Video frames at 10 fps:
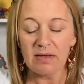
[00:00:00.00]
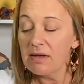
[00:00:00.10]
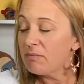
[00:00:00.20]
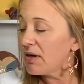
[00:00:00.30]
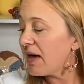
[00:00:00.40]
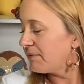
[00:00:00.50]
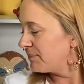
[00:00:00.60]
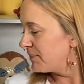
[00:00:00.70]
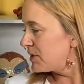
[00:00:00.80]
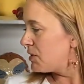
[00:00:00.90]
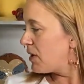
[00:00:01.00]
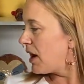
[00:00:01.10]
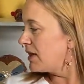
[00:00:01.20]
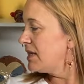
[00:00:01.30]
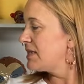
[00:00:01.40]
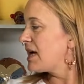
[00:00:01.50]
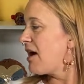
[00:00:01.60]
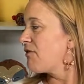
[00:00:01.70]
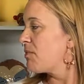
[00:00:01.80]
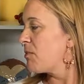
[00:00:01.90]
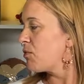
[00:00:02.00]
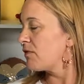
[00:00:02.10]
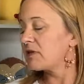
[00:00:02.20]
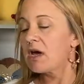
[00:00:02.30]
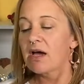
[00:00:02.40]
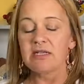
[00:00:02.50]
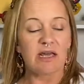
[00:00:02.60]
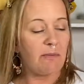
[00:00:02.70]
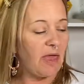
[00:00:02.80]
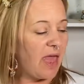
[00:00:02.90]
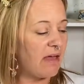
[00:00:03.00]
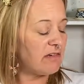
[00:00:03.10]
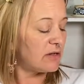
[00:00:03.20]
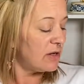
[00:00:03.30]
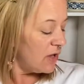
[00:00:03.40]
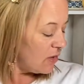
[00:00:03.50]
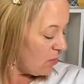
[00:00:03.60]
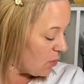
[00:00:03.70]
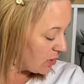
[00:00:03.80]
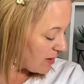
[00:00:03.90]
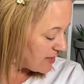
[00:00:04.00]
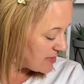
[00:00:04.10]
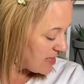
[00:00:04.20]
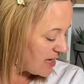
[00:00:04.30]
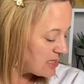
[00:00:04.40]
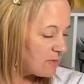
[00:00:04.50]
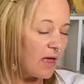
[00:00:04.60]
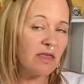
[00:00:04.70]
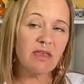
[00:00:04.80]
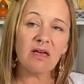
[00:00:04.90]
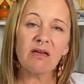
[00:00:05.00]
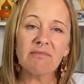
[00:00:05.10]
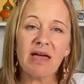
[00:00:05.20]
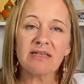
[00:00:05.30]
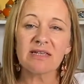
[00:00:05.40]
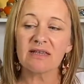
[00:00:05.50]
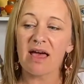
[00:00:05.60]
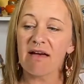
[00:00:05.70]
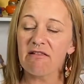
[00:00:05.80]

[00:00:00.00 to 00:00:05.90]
But yeah, so I need to have a bit more of a tidy up here and organise things, but I think I'm getting there.